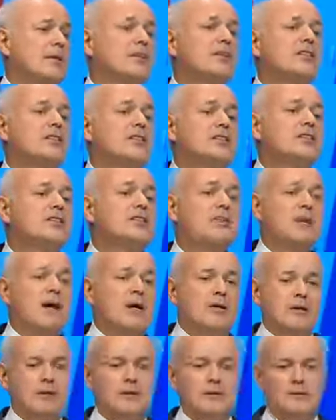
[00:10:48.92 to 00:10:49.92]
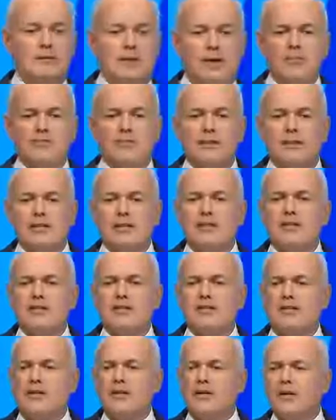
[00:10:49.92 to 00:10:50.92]
Now, this isn't about government
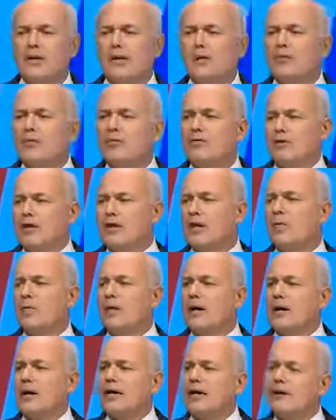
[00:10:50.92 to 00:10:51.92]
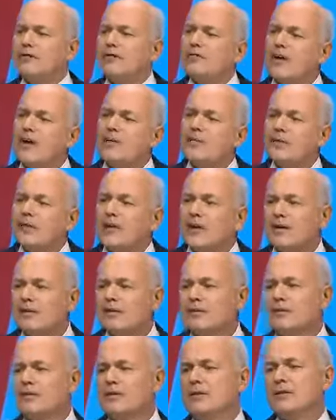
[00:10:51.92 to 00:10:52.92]
interfering or finger-wagging in family
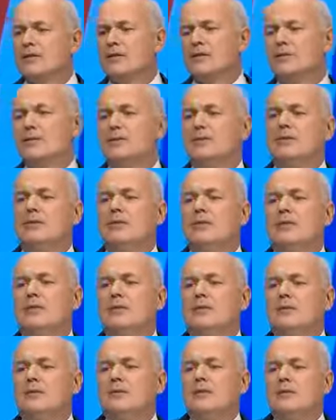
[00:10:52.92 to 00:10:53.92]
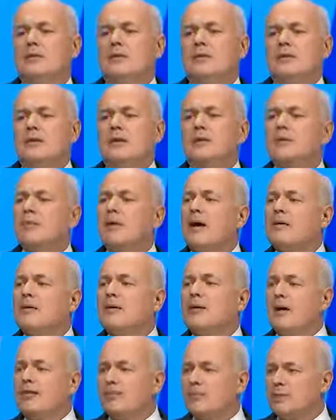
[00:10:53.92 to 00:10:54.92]
life. It's
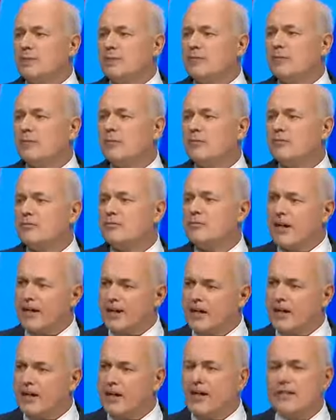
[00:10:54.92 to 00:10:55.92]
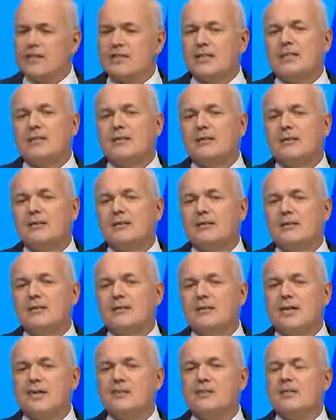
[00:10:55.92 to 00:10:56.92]
about government recognizing
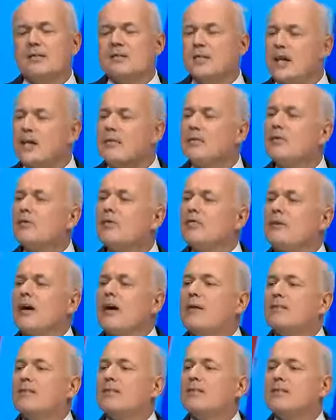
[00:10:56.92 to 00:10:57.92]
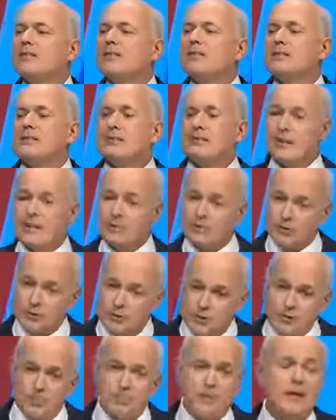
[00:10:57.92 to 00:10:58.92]
that stable families,
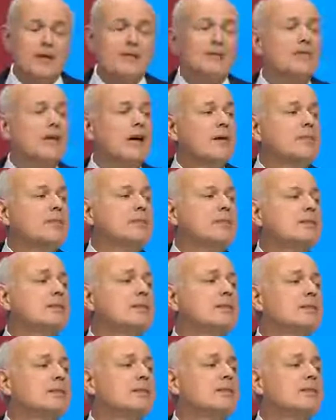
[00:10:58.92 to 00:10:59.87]
stable two-parent families,